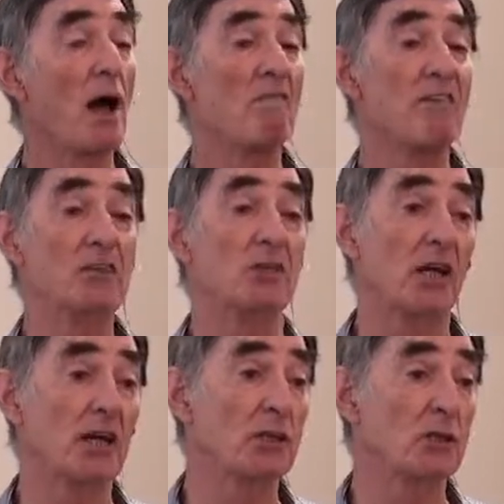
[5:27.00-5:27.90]

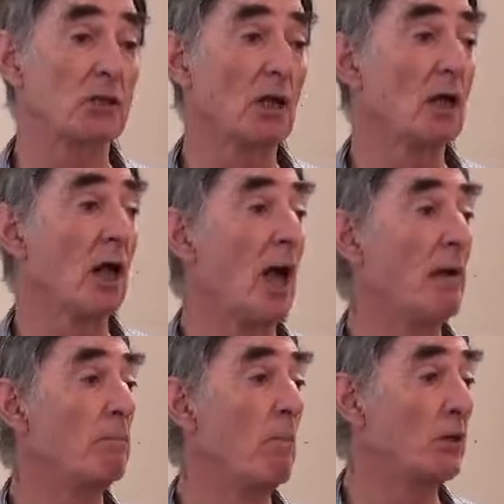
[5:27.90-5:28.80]
vegetation
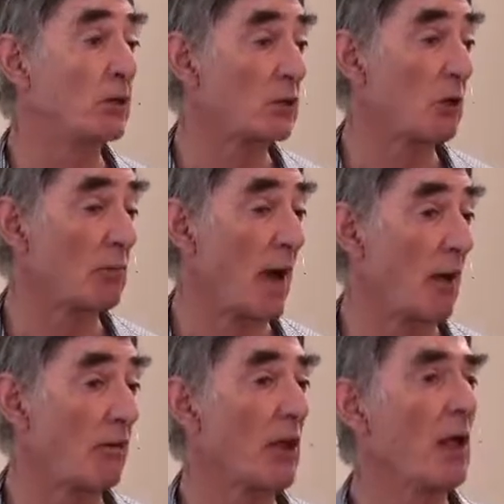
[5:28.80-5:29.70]
and moisture
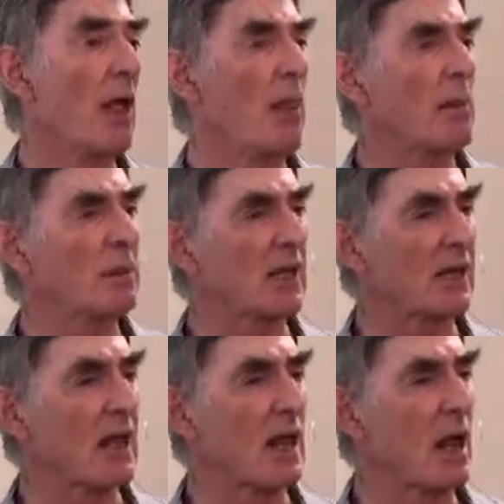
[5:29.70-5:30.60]
around. There was
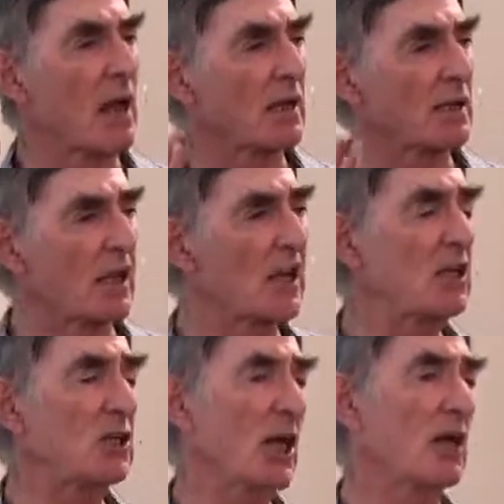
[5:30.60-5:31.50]
a key
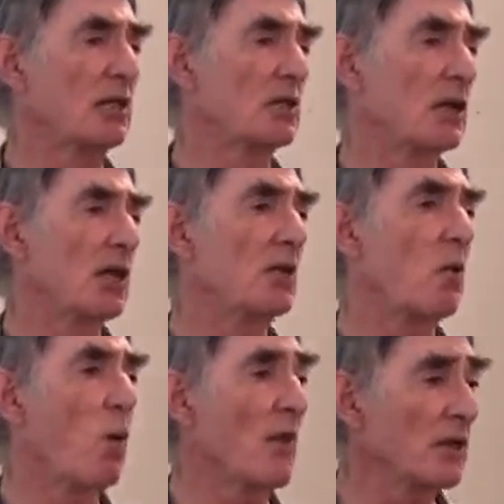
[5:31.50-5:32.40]
change in the
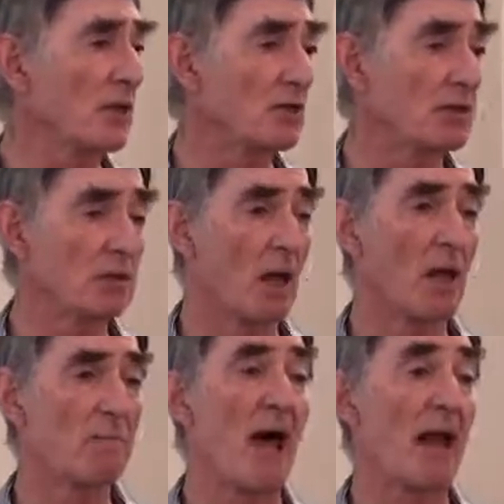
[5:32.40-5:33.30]
weather
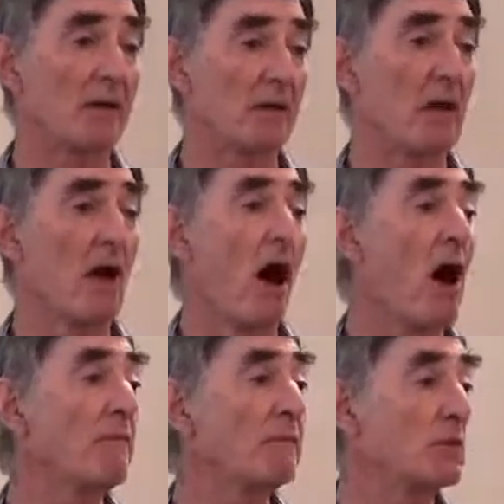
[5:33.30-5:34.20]
pattern
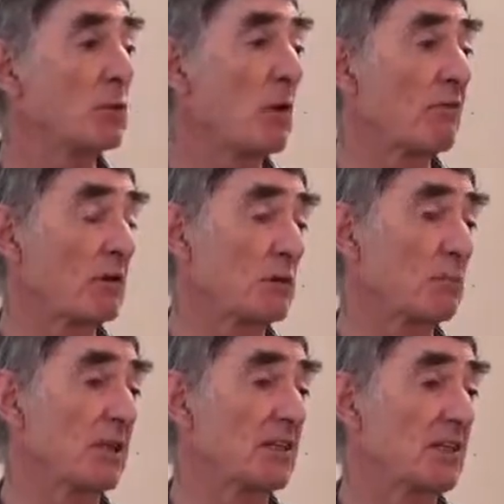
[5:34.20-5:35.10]
after 1200
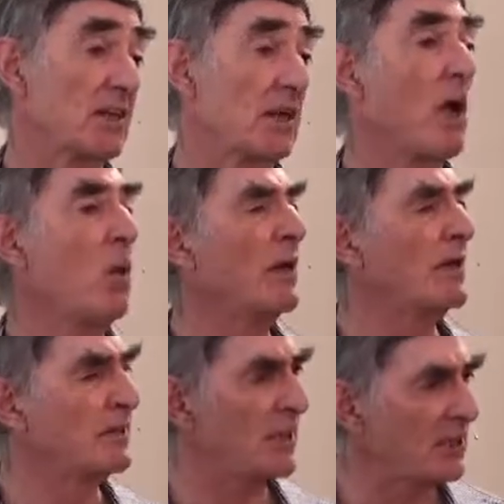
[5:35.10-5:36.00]
BC, when
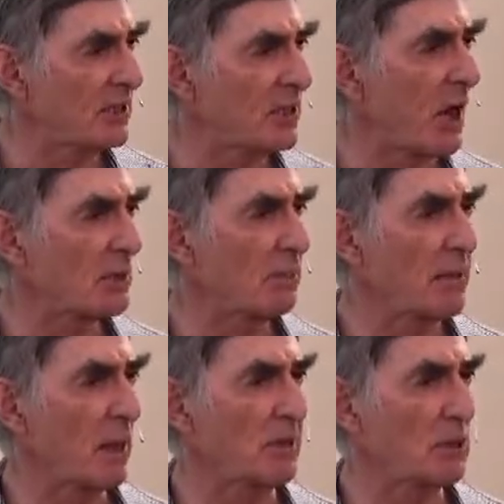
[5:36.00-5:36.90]
it did start to
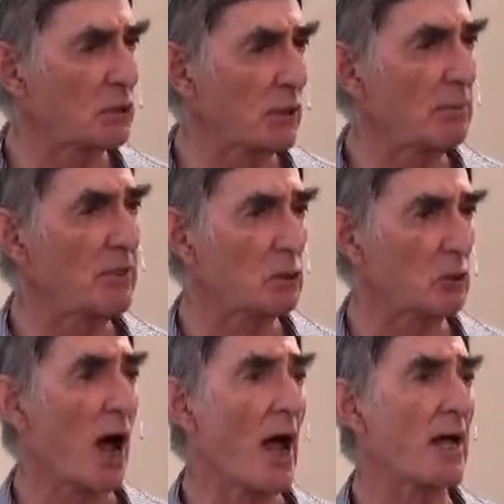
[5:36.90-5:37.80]
become extremely
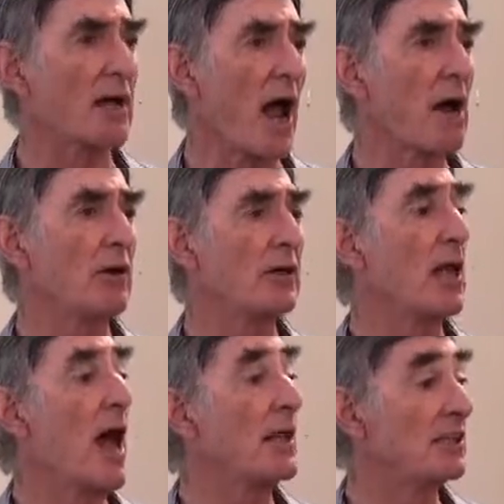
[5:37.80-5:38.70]
dry and arid,
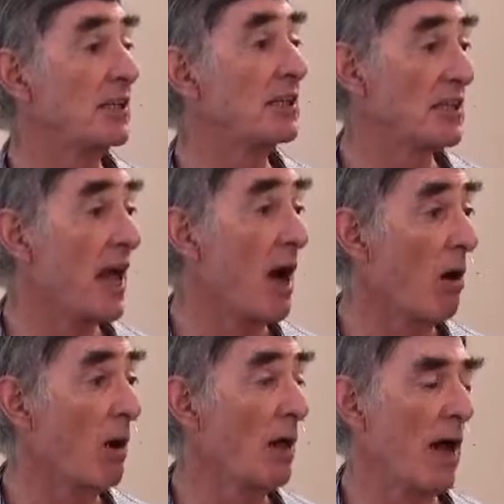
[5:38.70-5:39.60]
as it is
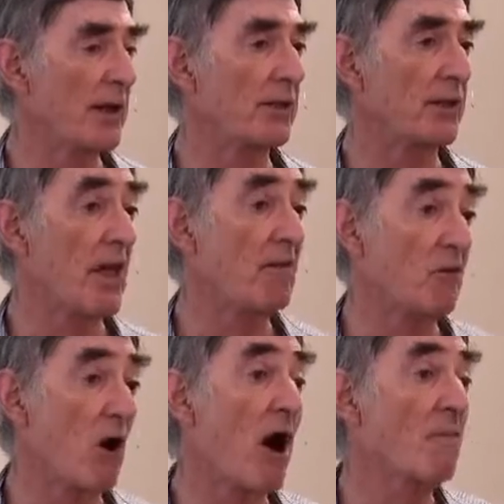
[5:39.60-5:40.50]
now. And it,
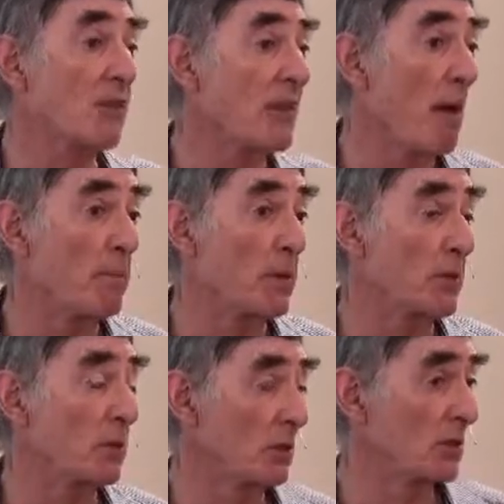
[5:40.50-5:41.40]
therefore, after that
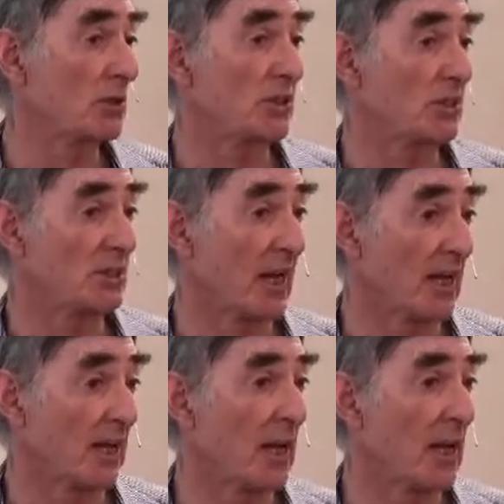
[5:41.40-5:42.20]
period, couldn't sustain.